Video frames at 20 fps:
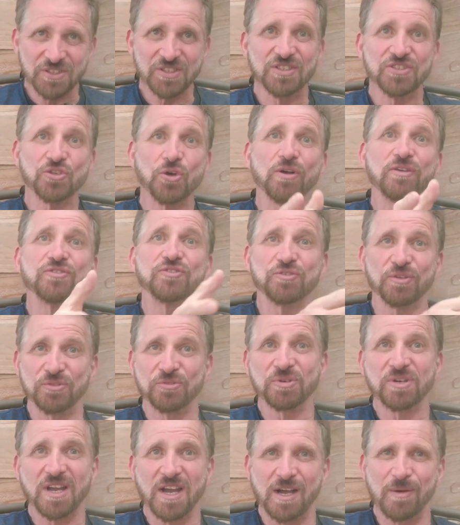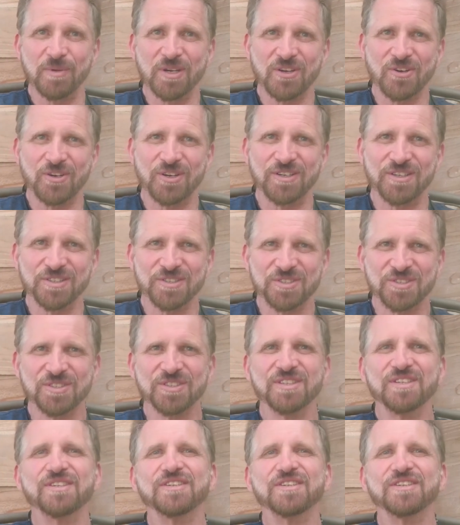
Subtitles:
since all his friends were comic artists,